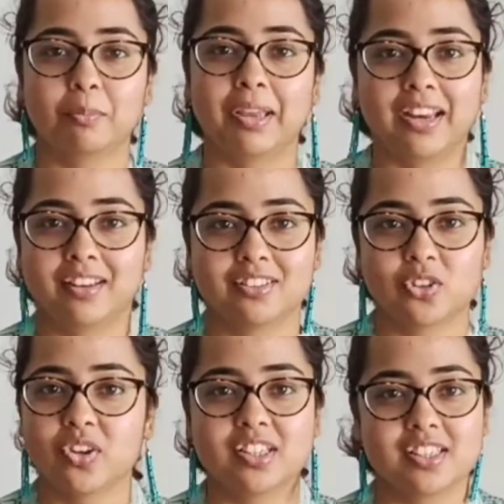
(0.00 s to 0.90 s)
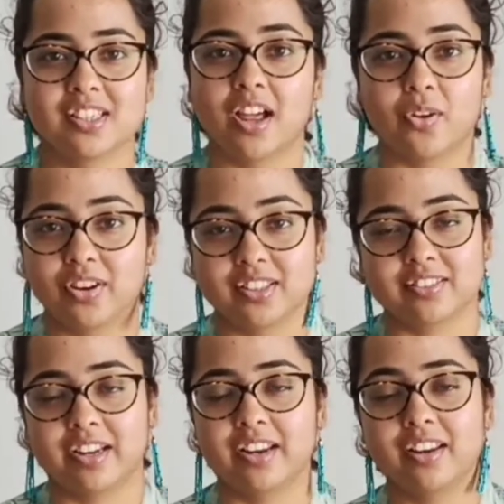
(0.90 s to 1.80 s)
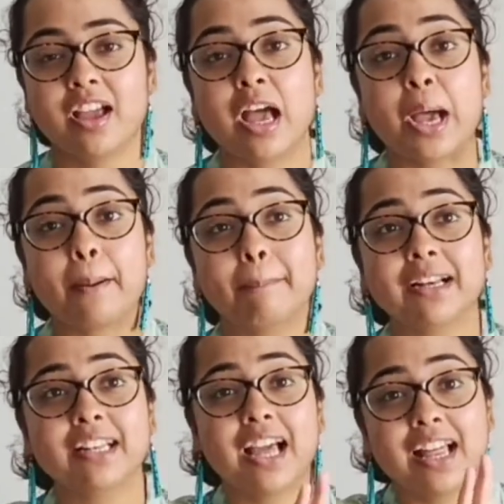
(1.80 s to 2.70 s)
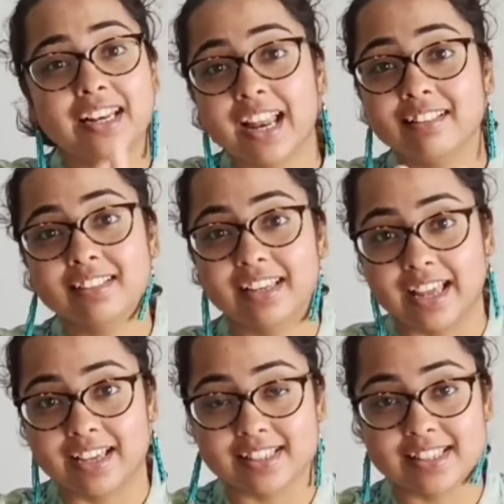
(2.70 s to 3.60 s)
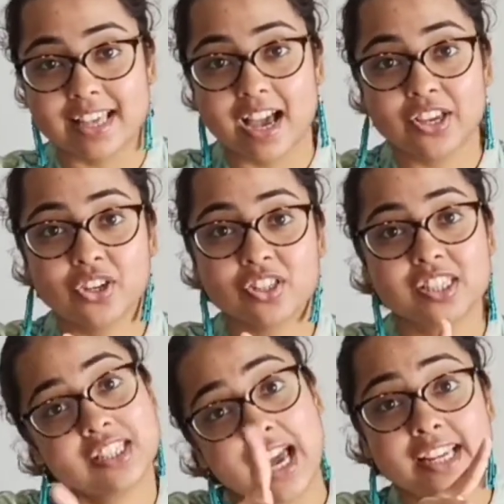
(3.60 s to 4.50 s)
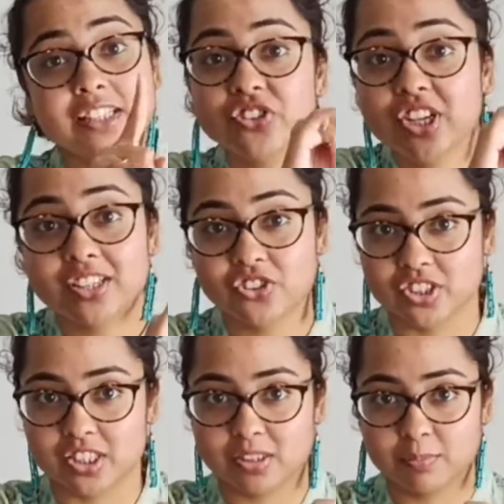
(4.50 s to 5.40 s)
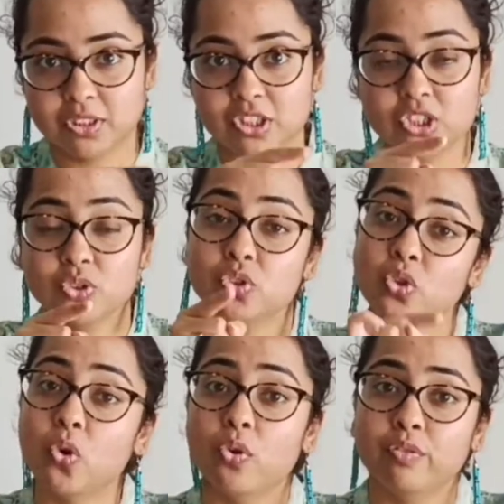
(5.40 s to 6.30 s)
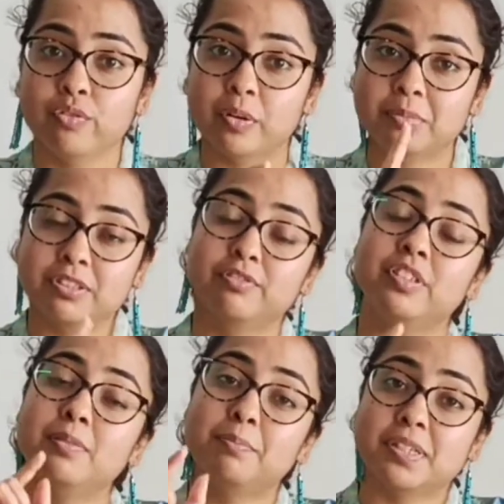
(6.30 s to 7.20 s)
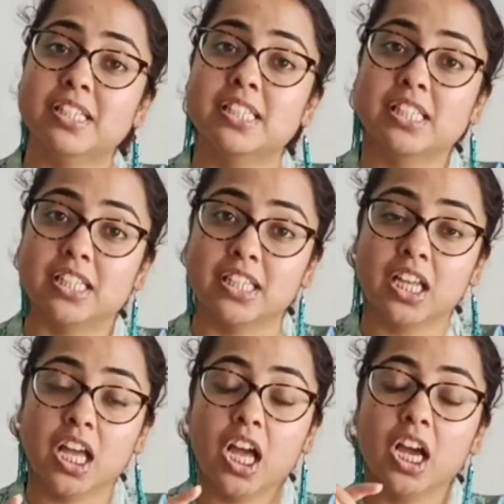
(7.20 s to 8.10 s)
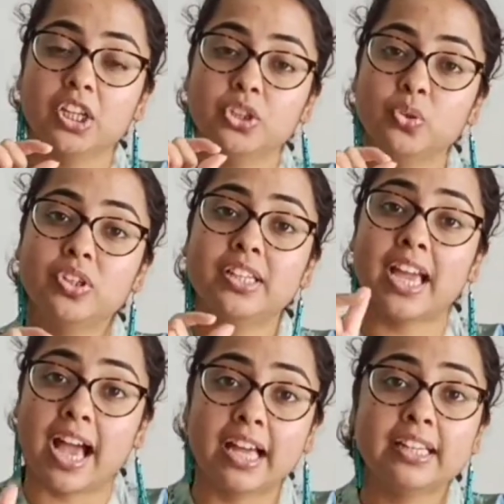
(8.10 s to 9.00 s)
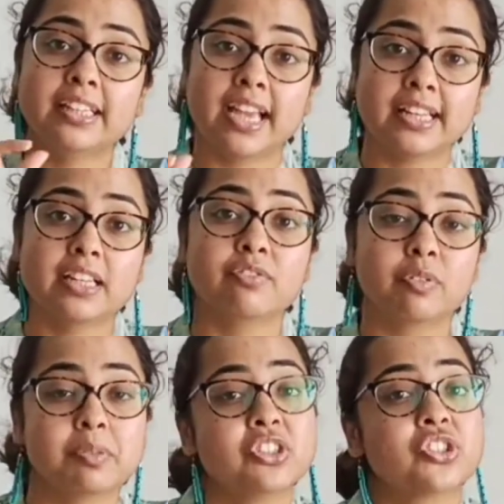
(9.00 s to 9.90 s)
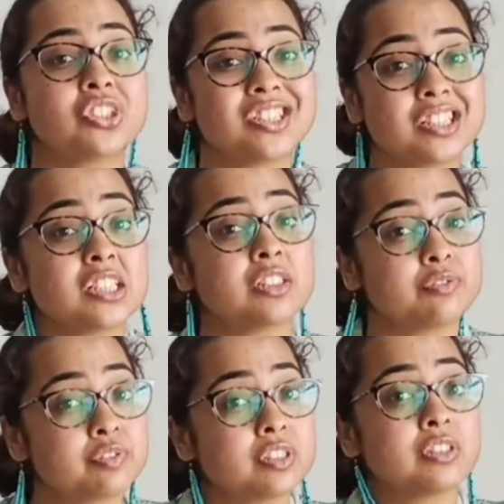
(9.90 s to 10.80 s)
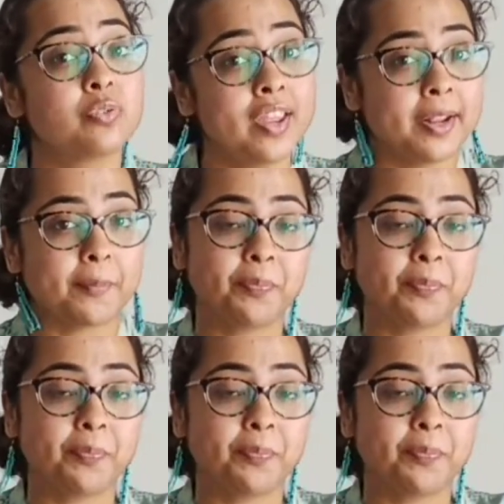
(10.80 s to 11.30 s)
made so easy nowadays, right? But nonetheless, your style changes because from different person, you can get information in a different way.